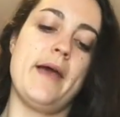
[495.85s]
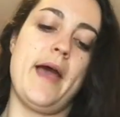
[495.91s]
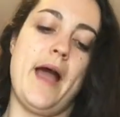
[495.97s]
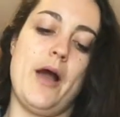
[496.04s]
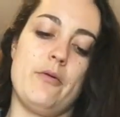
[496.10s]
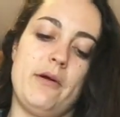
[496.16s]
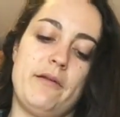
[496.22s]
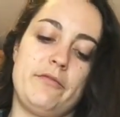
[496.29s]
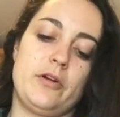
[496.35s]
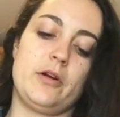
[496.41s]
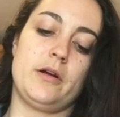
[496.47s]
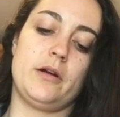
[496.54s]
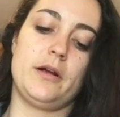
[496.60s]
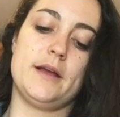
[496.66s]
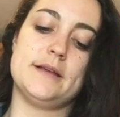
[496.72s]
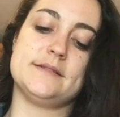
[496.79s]

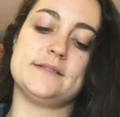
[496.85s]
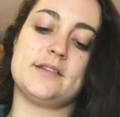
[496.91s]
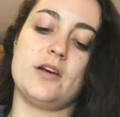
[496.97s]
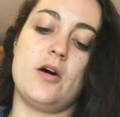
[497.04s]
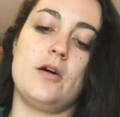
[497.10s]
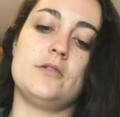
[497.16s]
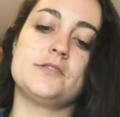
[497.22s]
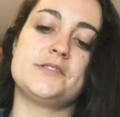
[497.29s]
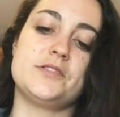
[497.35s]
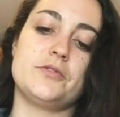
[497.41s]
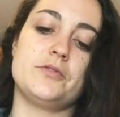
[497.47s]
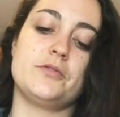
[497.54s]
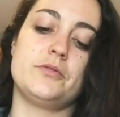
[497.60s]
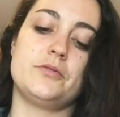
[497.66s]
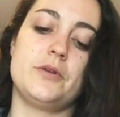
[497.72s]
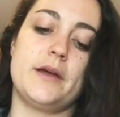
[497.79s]
However, it's
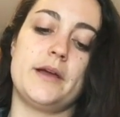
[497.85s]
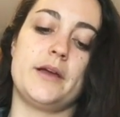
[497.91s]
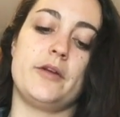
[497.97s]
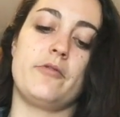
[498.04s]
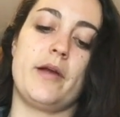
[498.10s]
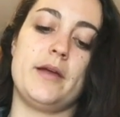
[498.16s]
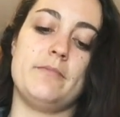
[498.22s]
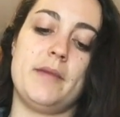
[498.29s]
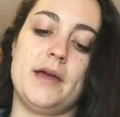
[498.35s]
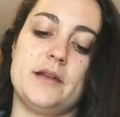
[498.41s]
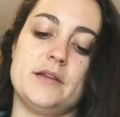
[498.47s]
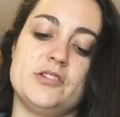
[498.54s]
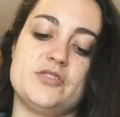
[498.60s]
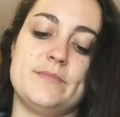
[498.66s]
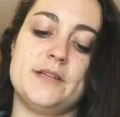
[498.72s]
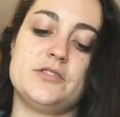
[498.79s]
also a great
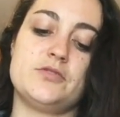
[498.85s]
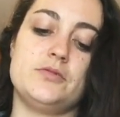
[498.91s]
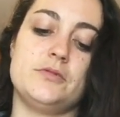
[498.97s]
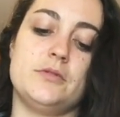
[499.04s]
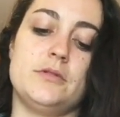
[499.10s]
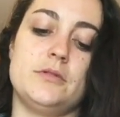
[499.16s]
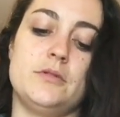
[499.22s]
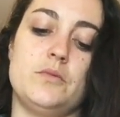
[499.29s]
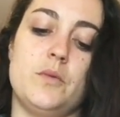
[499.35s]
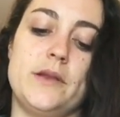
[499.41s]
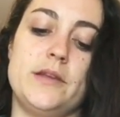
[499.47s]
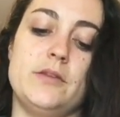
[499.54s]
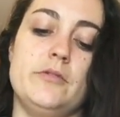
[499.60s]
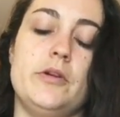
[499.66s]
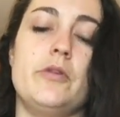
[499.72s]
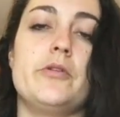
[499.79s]
management tool
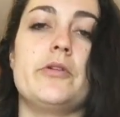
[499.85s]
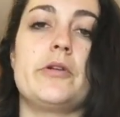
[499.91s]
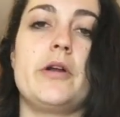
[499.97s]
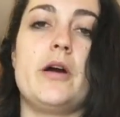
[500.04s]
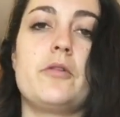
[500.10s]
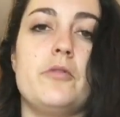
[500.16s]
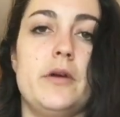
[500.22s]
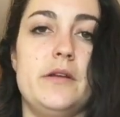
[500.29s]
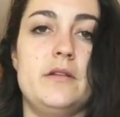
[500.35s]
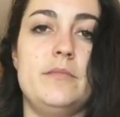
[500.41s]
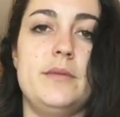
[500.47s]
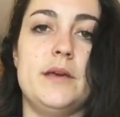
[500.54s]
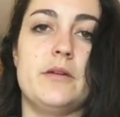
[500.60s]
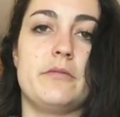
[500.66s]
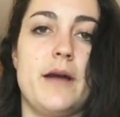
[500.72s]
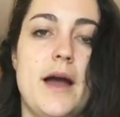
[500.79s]
when you know you're not going to
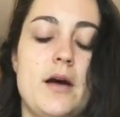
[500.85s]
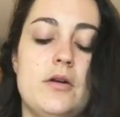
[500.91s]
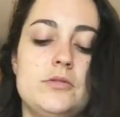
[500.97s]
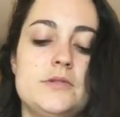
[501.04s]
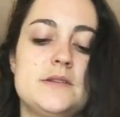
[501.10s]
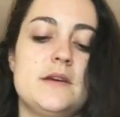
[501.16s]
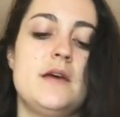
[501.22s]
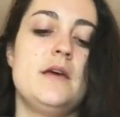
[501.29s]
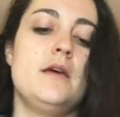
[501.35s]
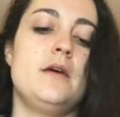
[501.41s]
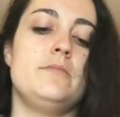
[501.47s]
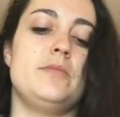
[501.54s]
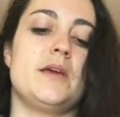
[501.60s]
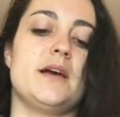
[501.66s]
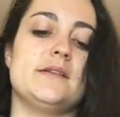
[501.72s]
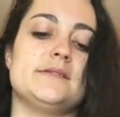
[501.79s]
be around,
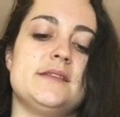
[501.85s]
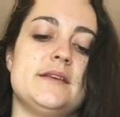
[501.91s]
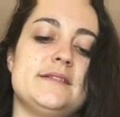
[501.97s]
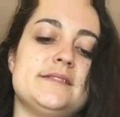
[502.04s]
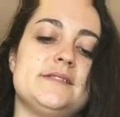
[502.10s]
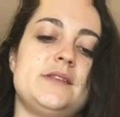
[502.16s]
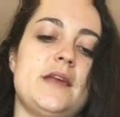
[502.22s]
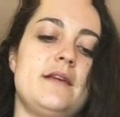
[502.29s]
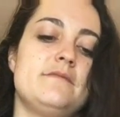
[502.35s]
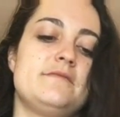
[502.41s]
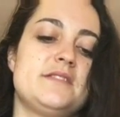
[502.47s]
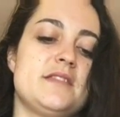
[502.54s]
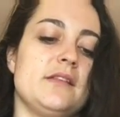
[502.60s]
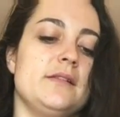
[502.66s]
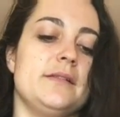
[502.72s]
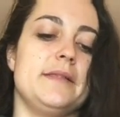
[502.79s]
because it saves
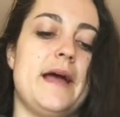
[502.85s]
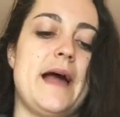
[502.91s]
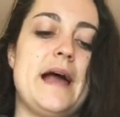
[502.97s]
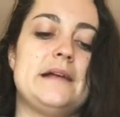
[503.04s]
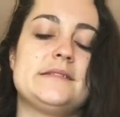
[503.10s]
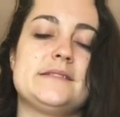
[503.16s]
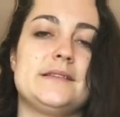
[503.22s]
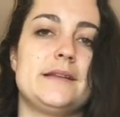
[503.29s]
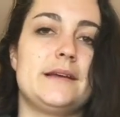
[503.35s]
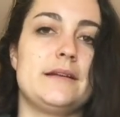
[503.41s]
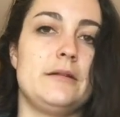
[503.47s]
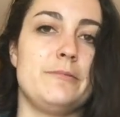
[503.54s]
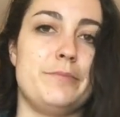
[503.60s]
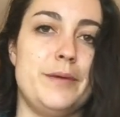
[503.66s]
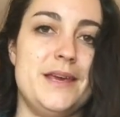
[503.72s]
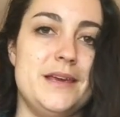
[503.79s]
the last
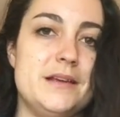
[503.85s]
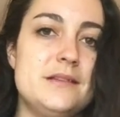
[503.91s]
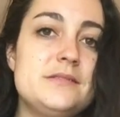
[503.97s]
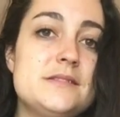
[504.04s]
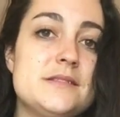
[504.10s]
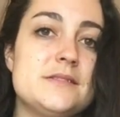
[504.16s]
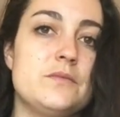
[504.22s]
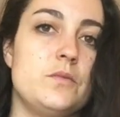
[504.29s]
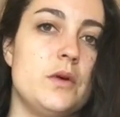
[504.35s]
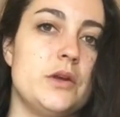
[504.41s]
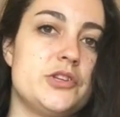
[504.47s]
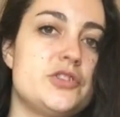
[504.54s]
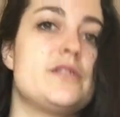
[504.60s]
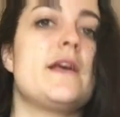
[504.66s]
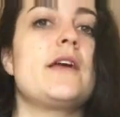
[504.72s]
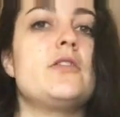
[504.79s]
little piece,
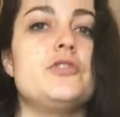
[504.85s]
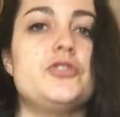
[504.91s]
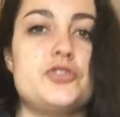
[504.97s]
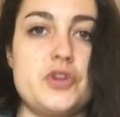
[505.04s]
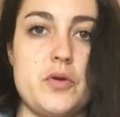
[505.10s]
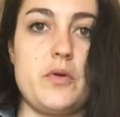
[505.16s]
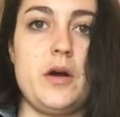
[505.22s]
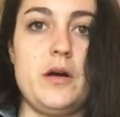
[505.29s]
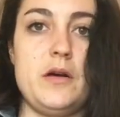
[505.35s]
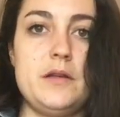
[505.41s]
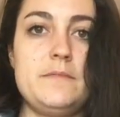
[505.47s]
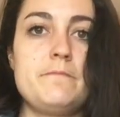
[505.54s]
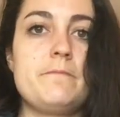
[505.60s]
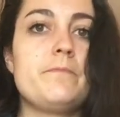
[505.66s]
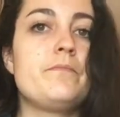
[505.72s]
which they could choke on,